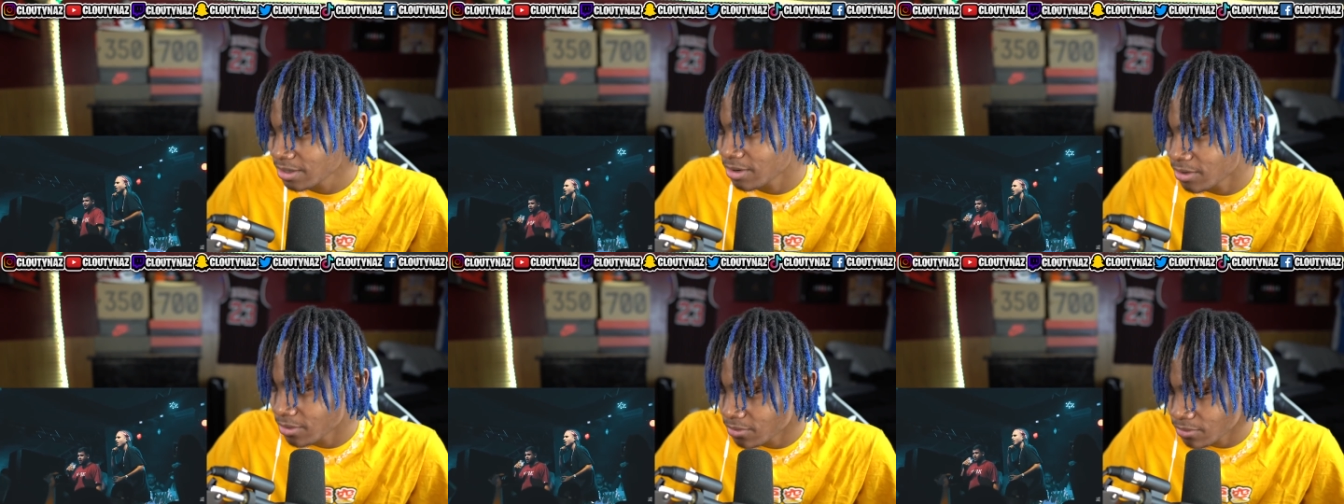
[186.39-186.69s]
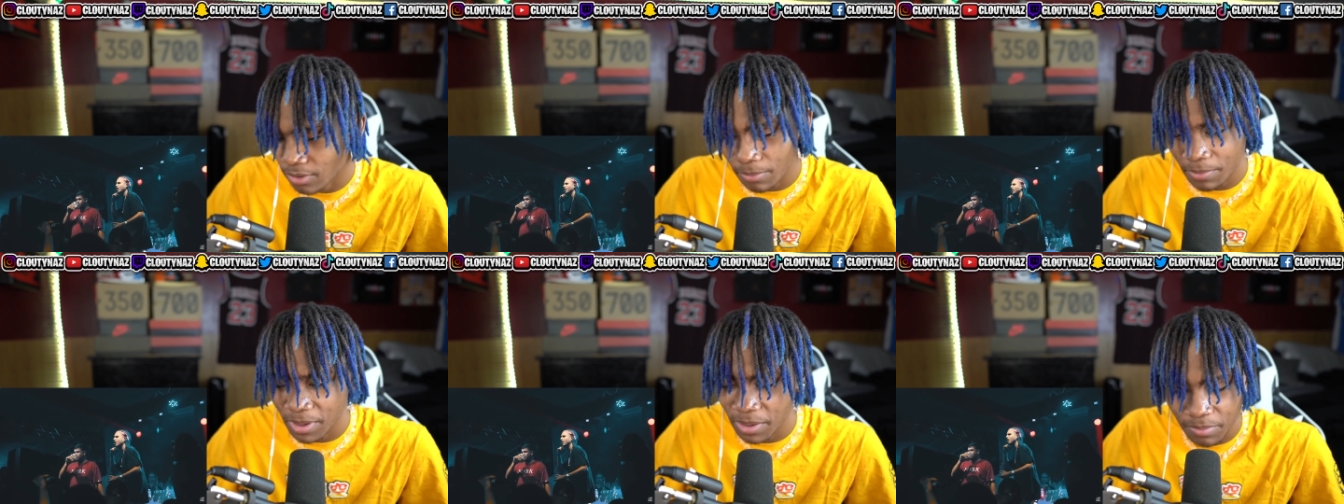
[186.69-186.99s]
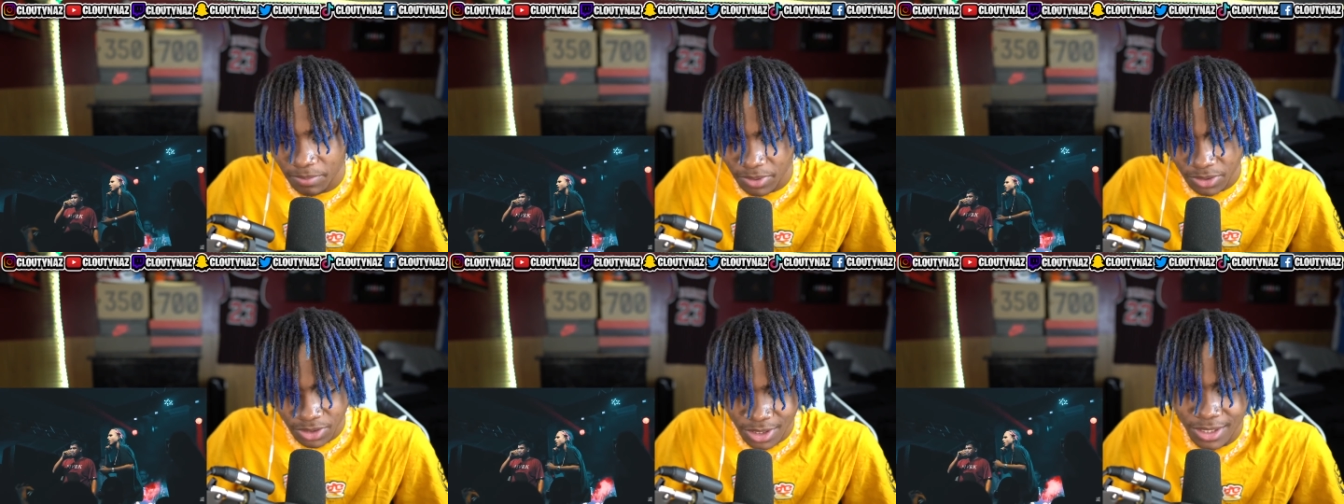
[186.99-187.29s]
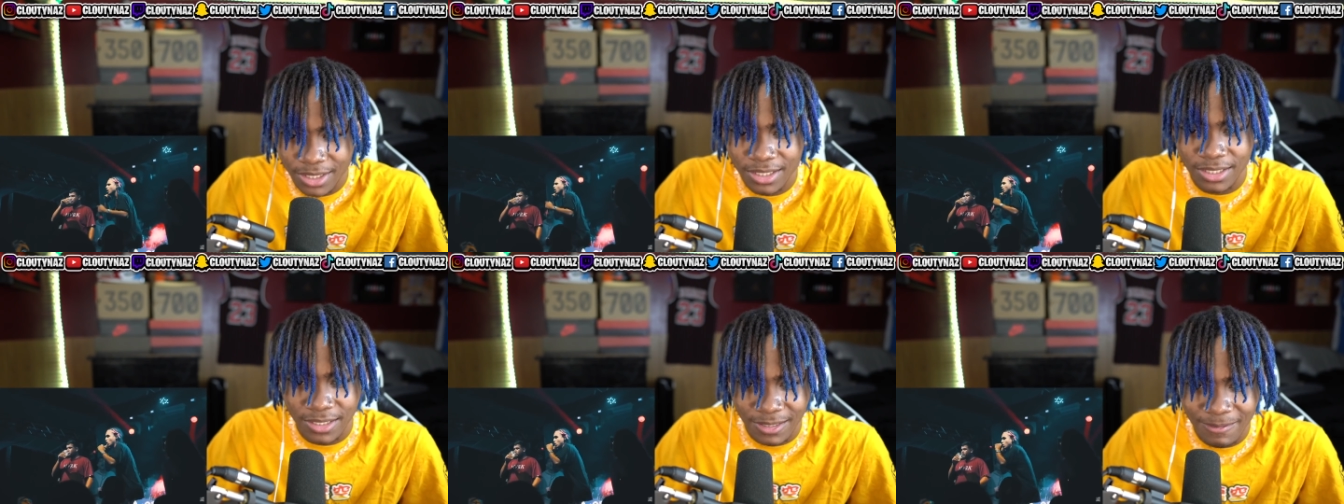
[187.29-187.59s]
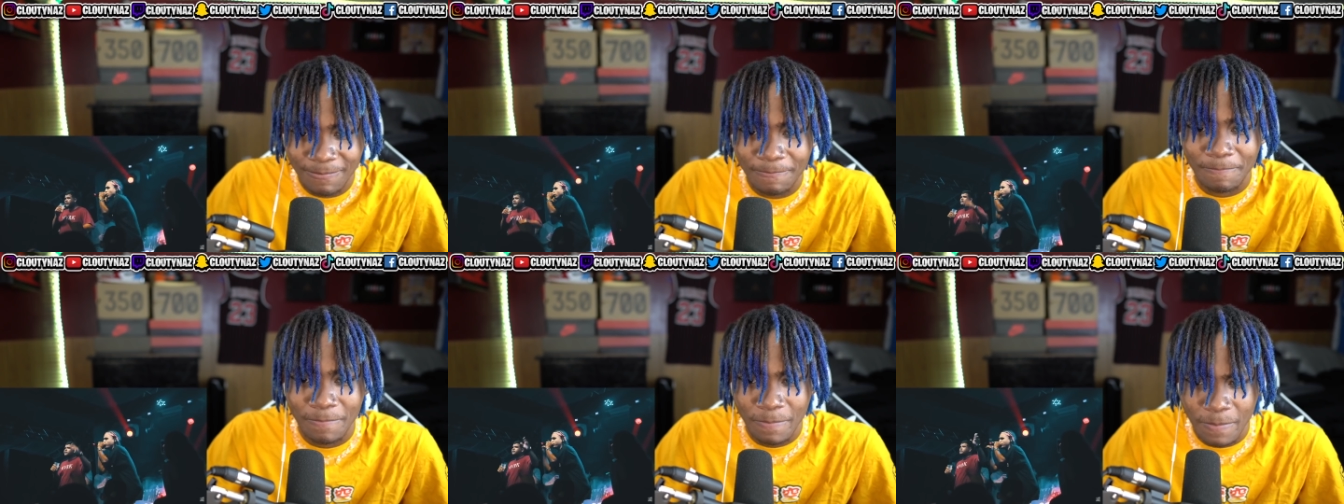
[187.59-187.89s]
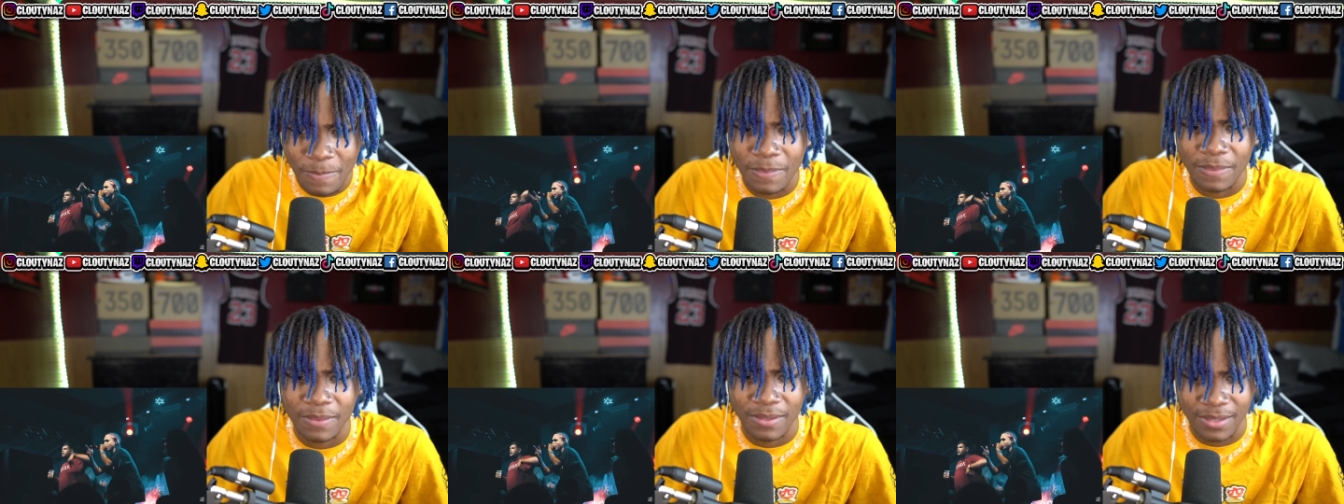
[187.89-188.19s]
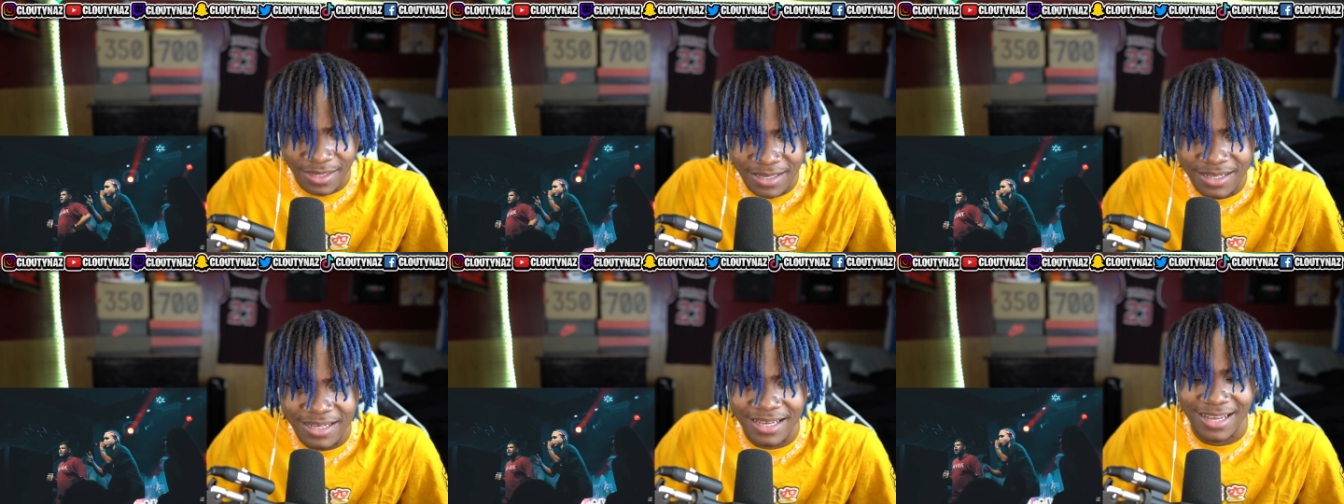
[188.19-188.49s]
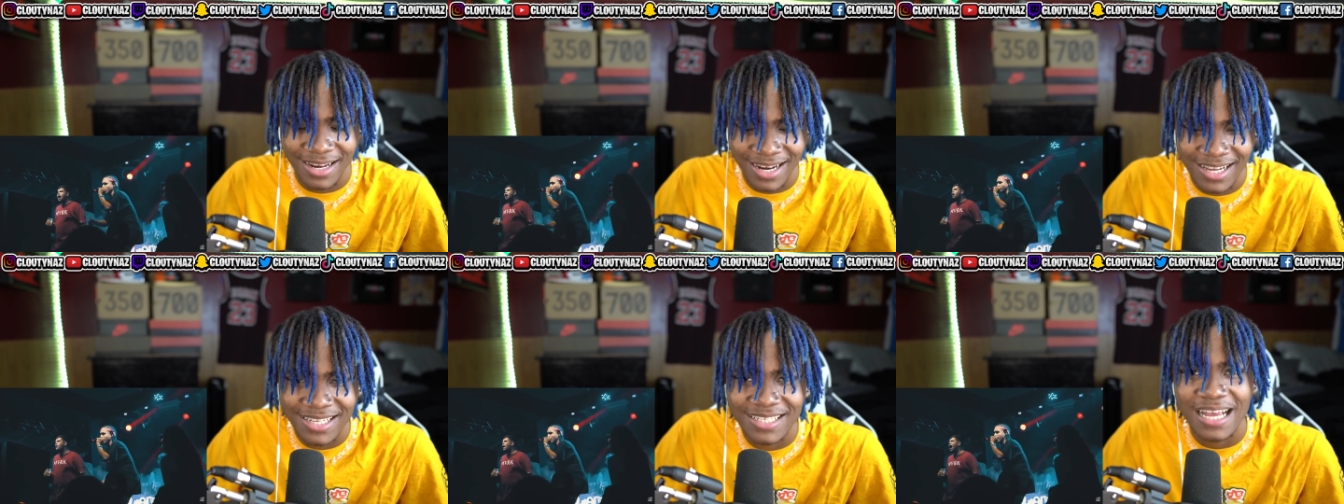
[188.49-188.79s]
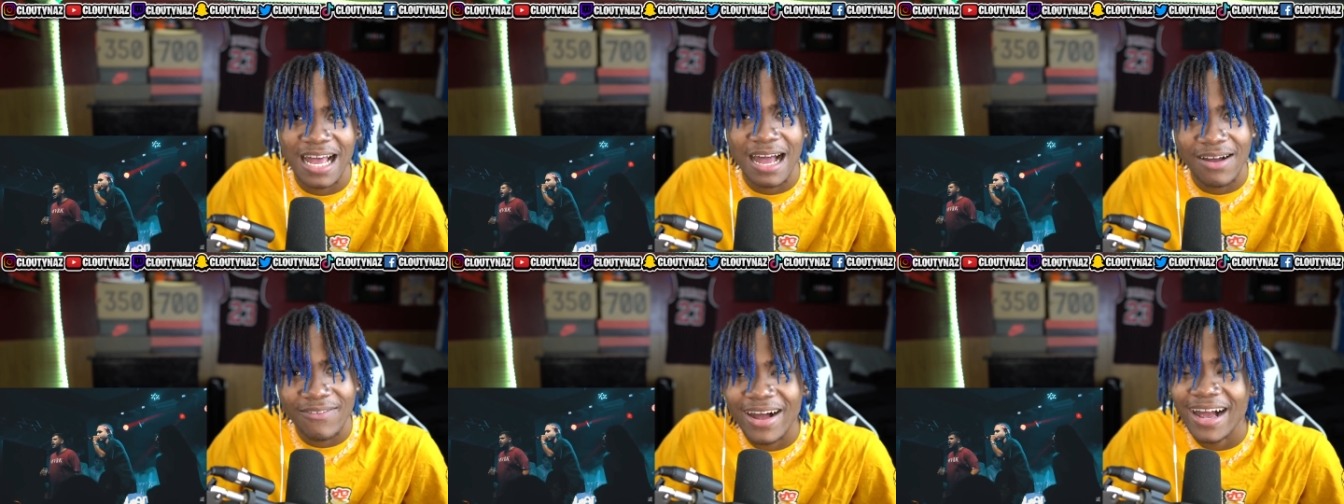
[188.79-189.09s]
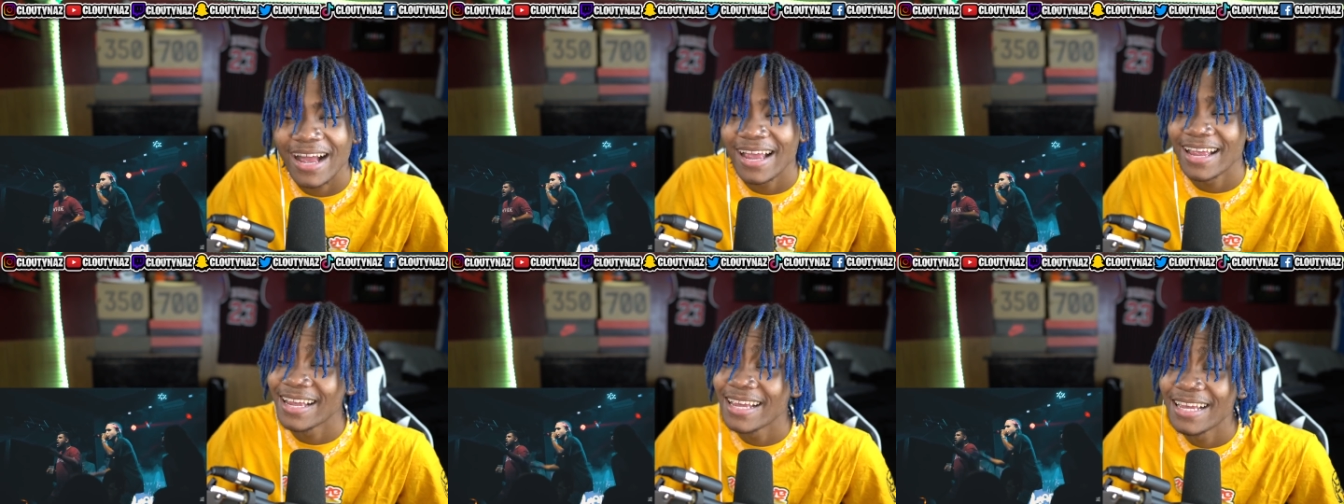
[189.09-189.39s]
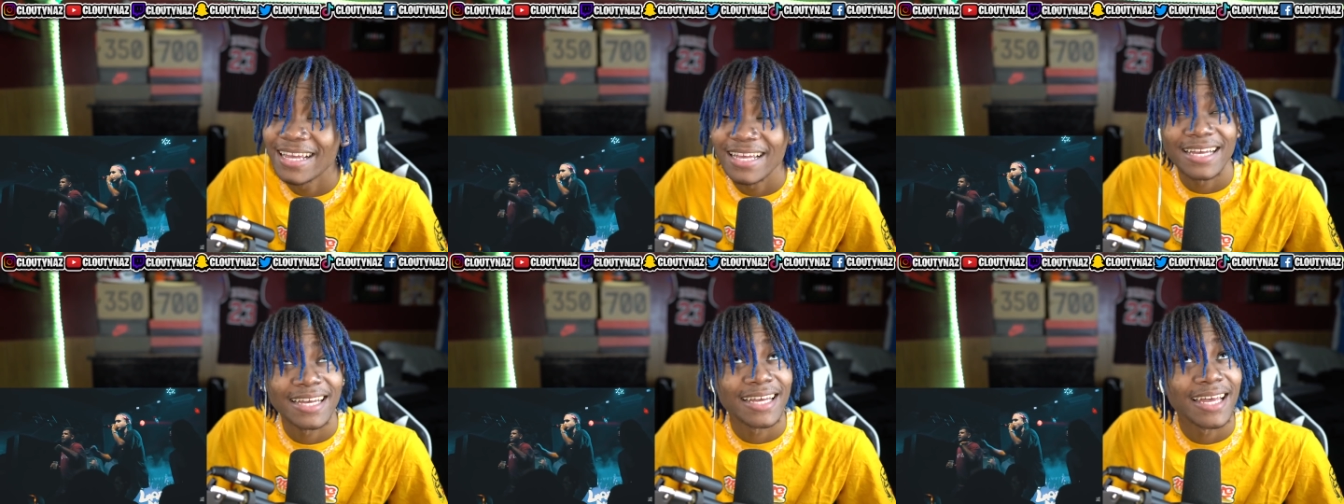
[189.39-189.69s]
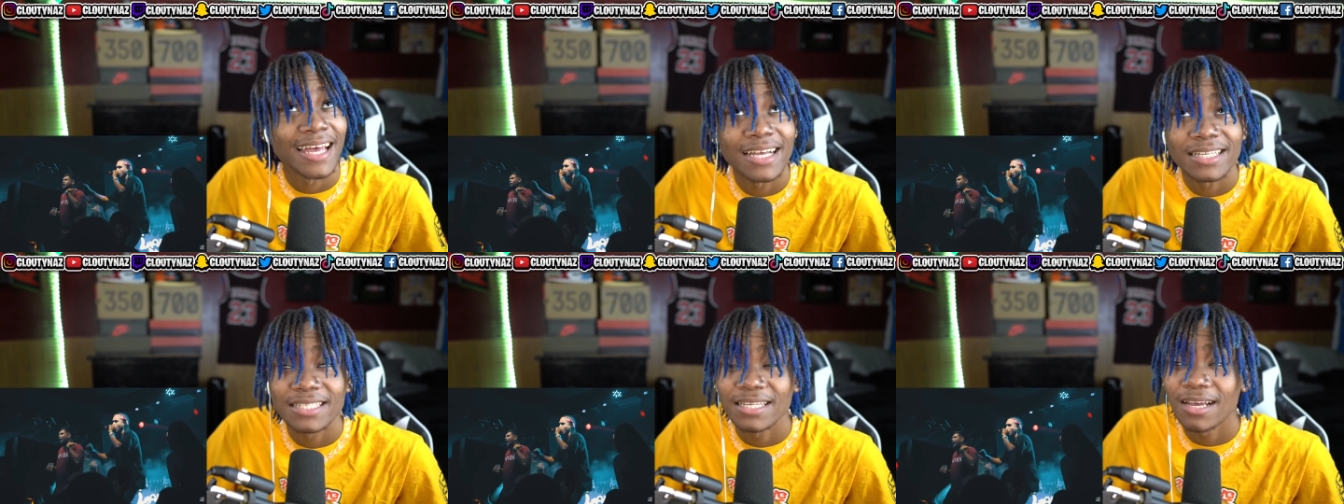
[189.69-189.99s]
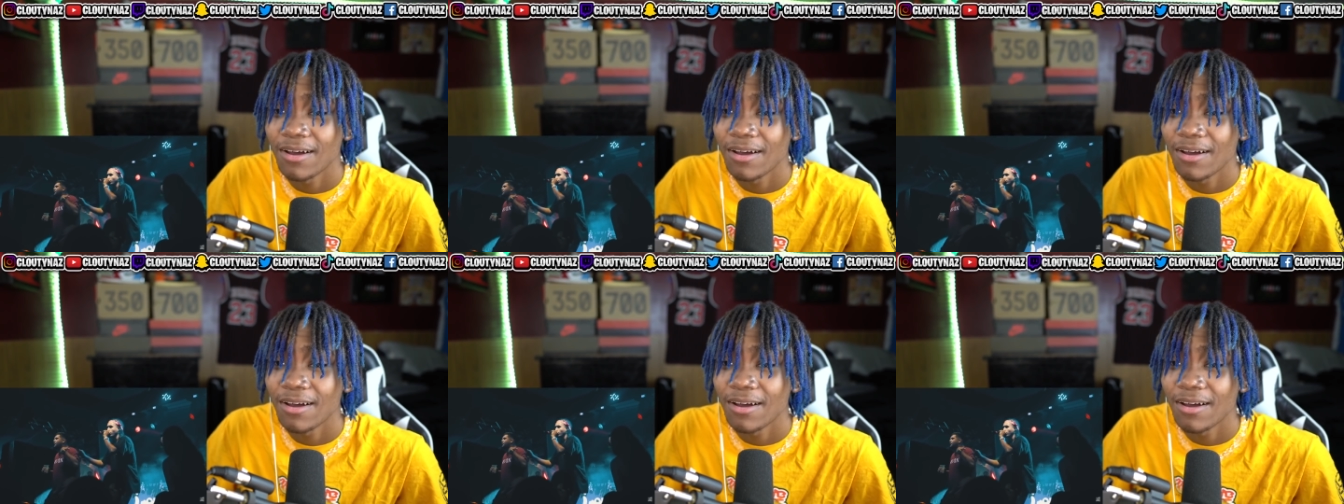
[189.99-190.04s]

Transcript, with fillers: Well, I mean Portuguese. That's how I like. That's how.